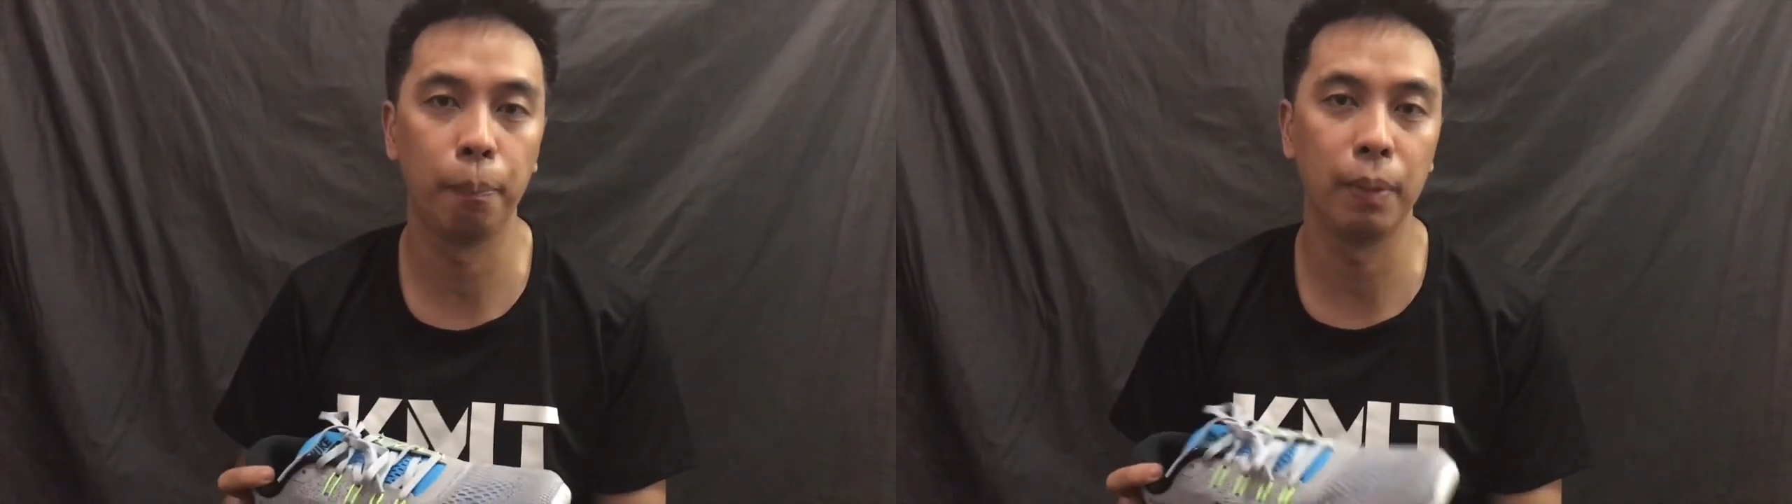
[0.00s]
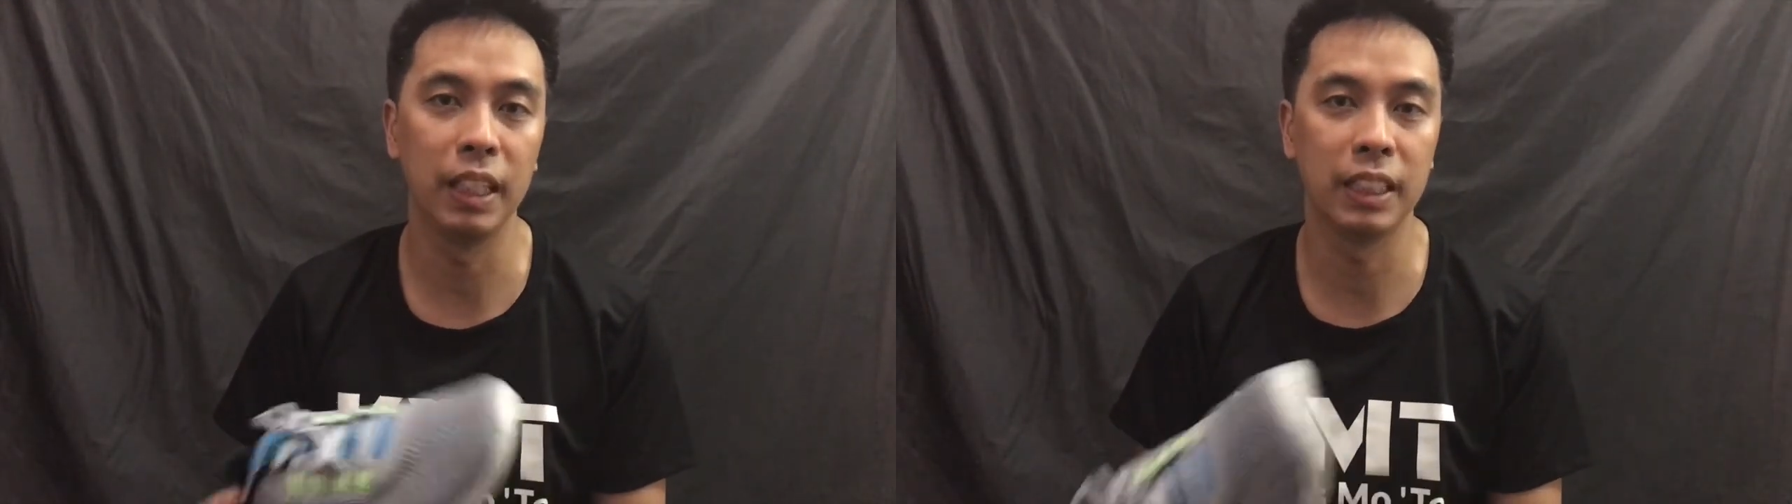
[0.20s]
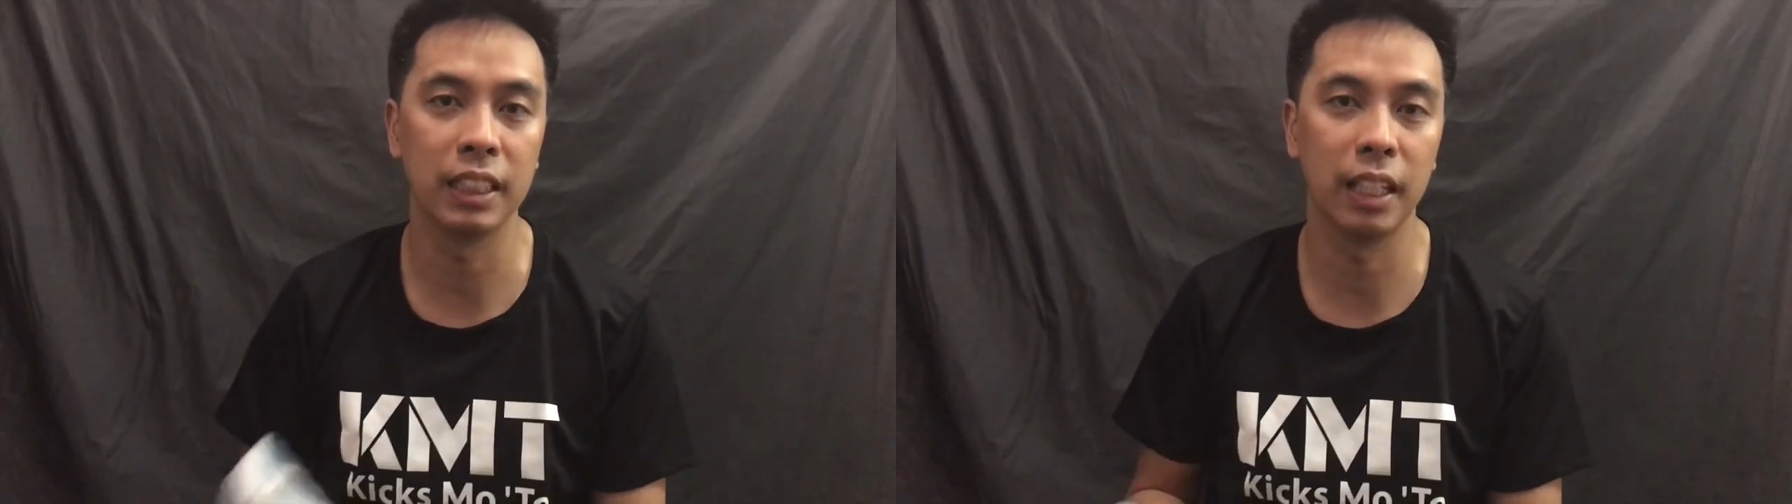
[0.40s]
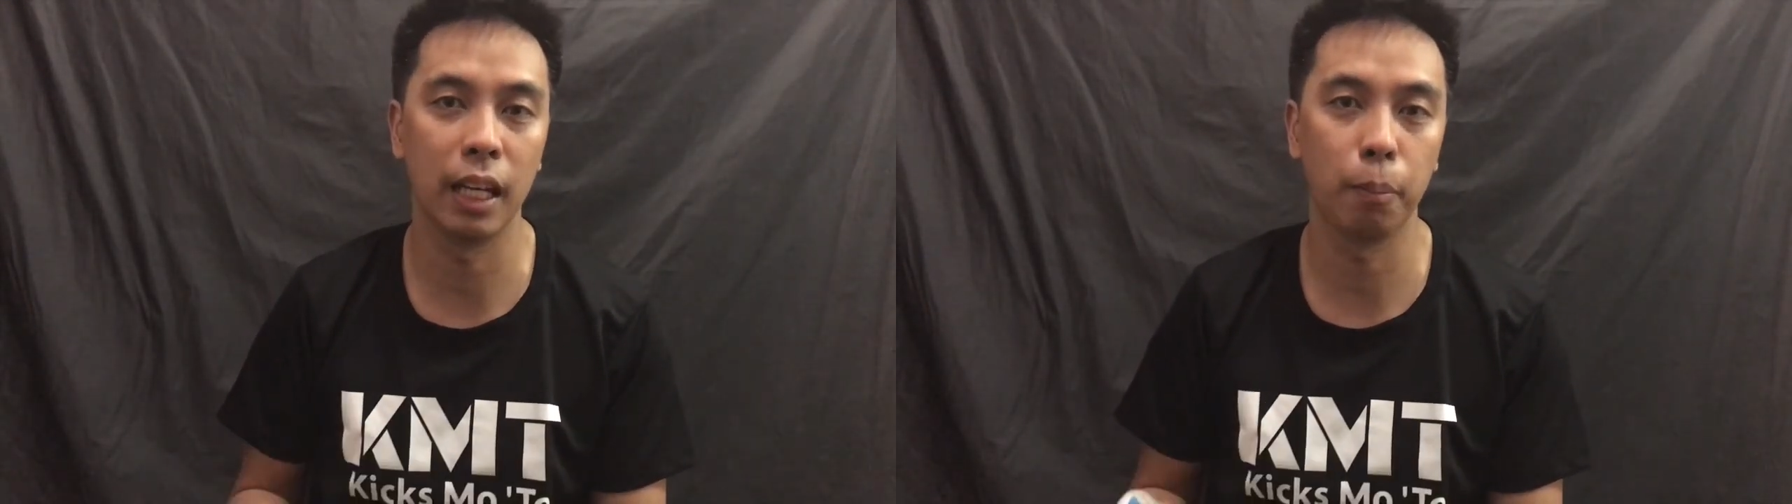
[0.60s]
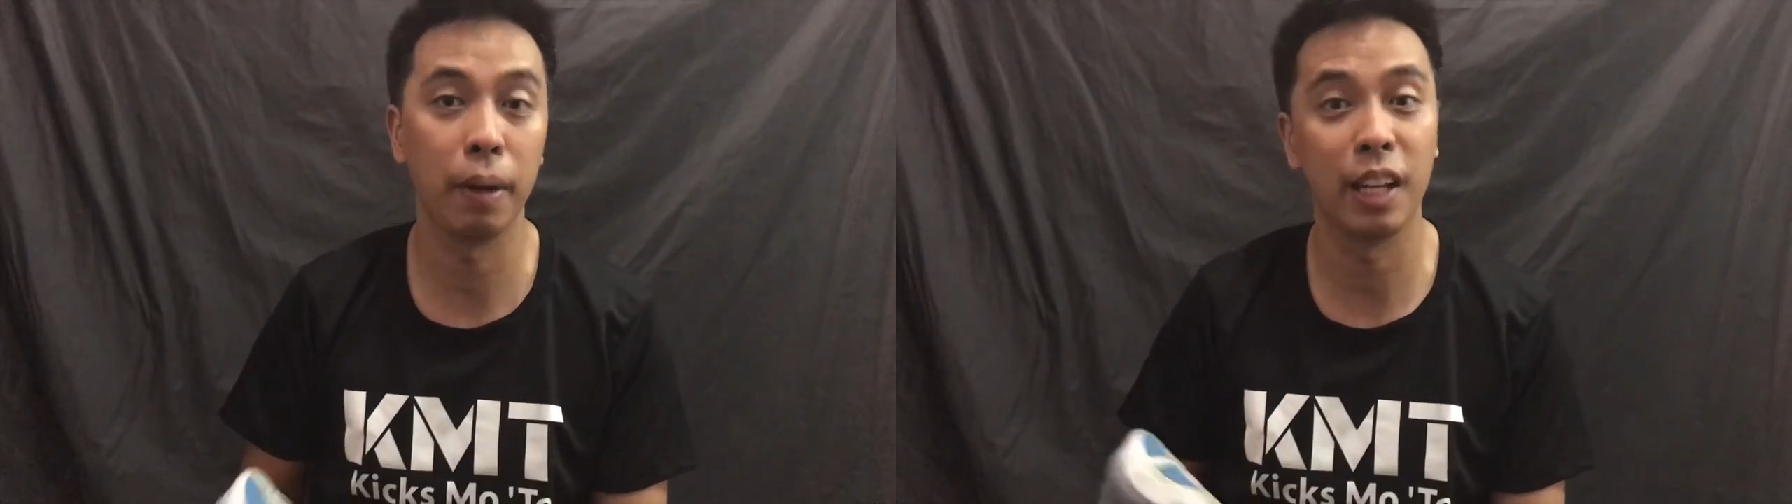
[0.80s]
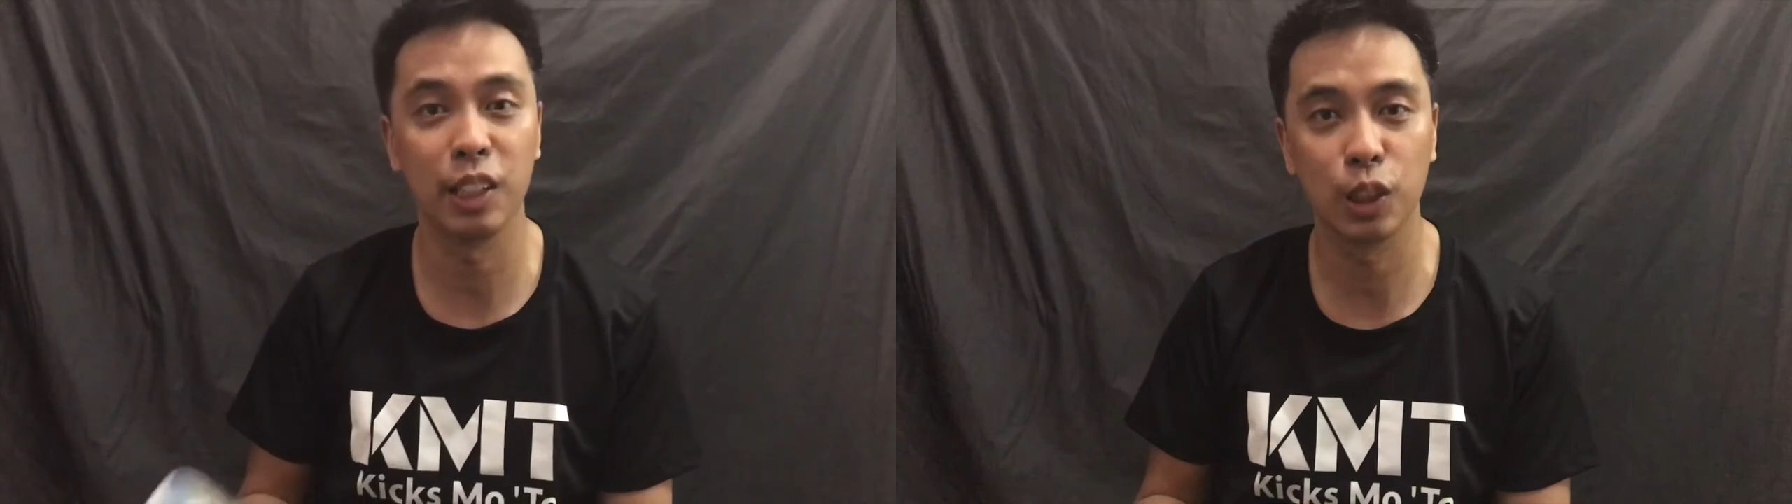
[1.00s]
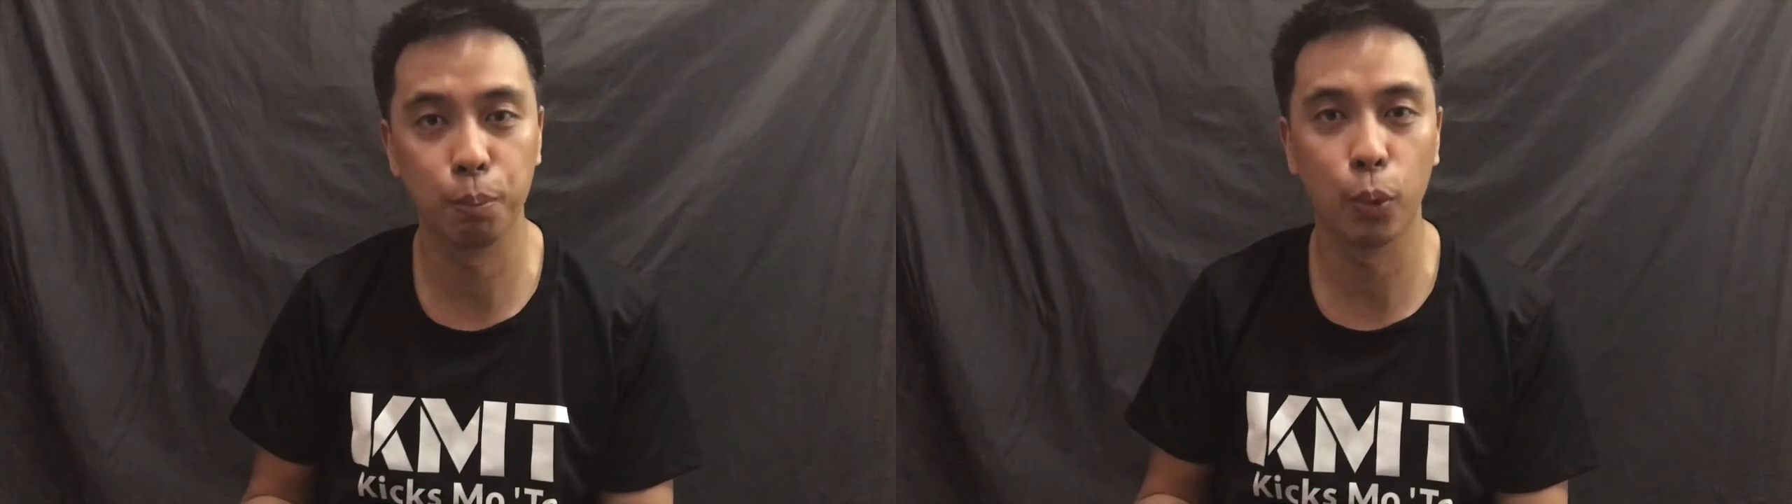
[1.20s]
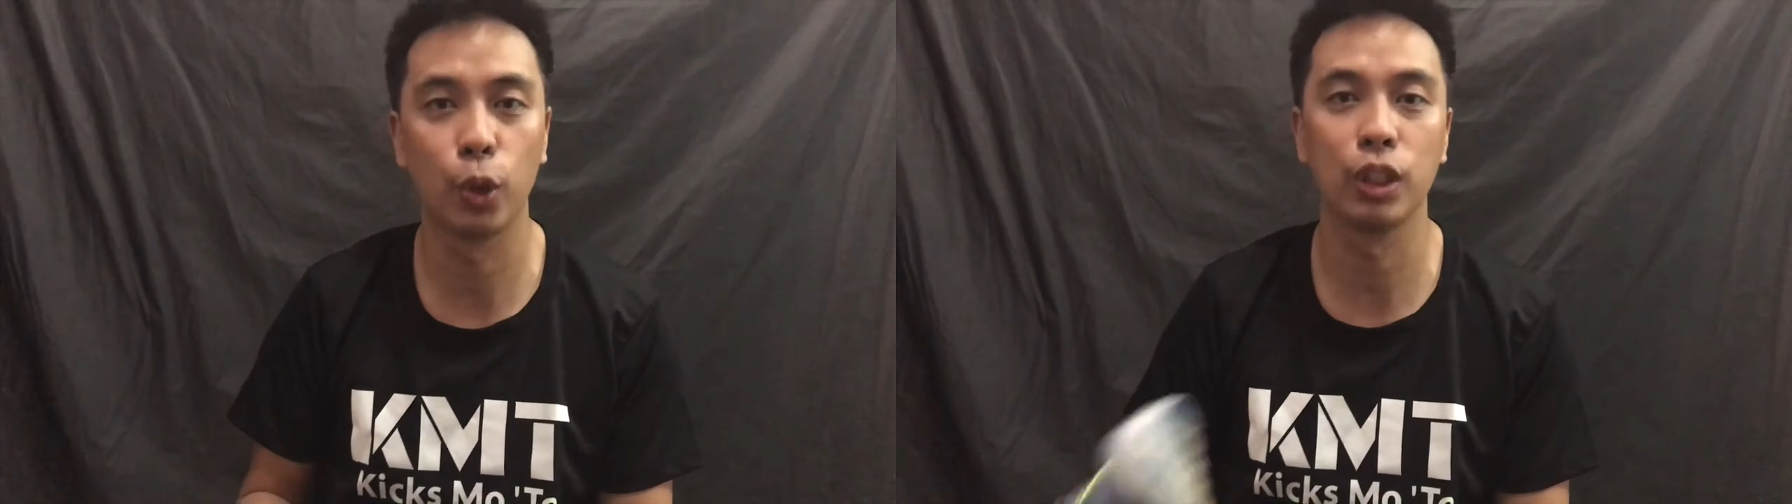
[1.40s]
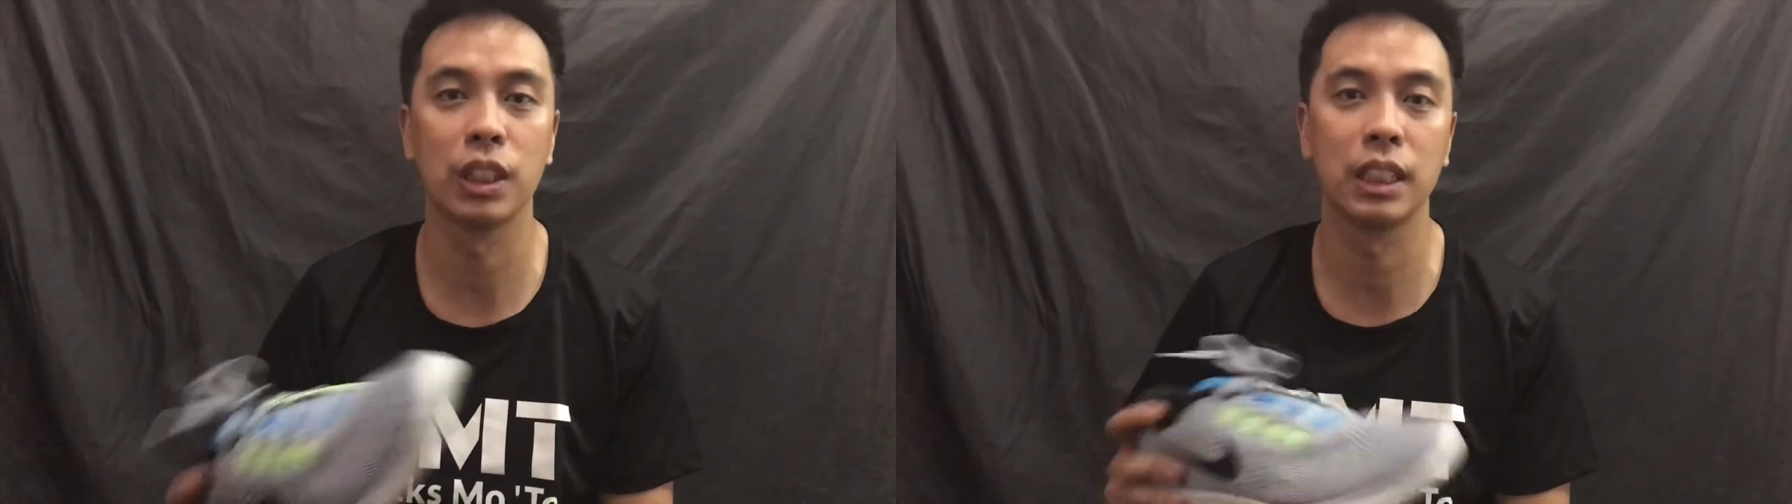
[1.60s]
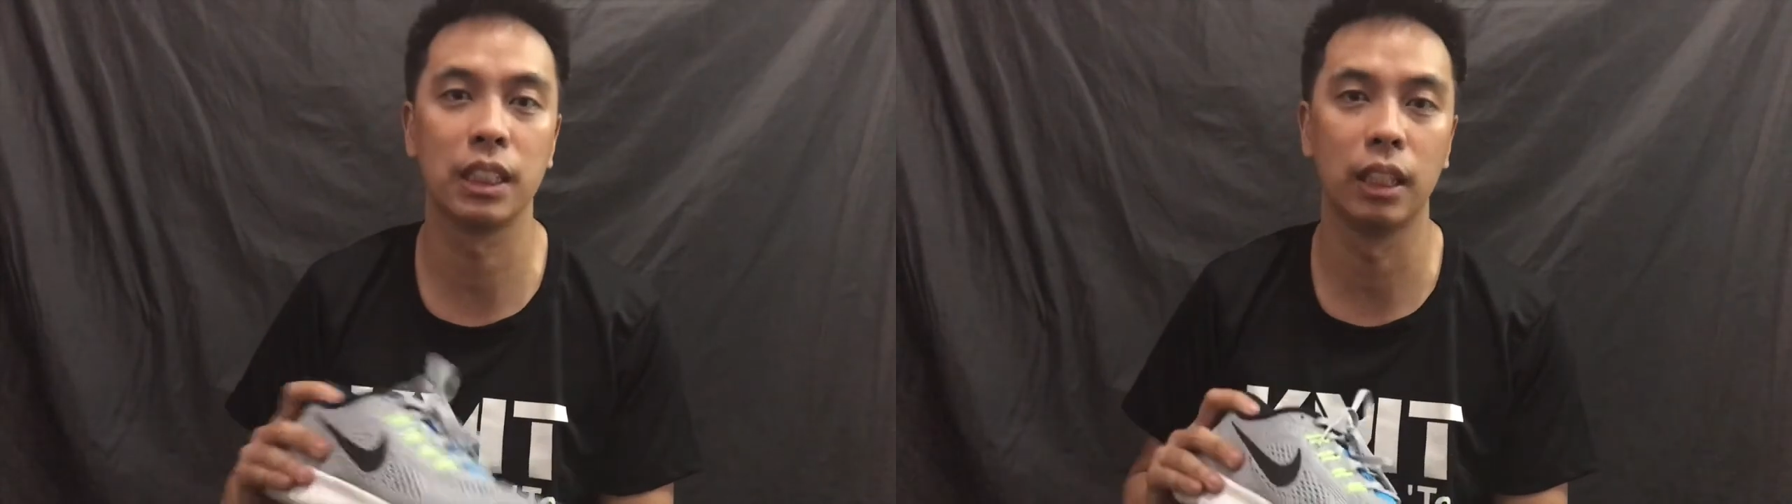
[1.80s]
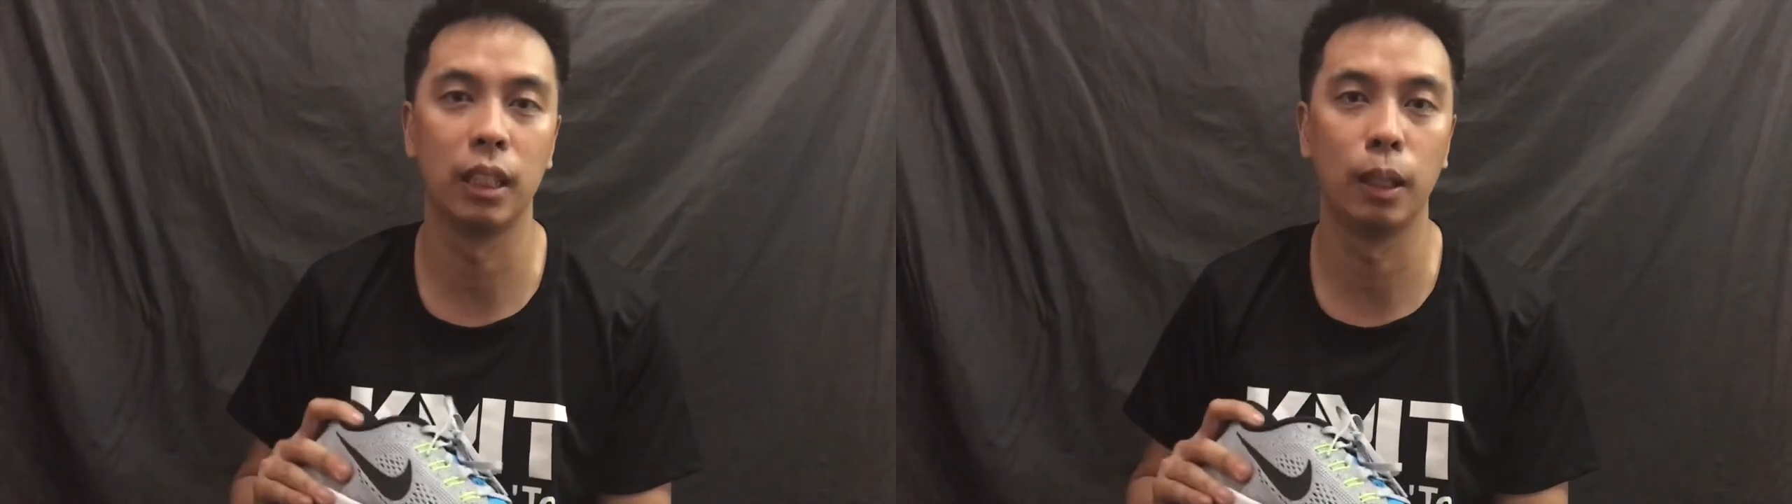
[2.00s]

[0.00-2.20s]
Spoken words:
places like Planet Sports,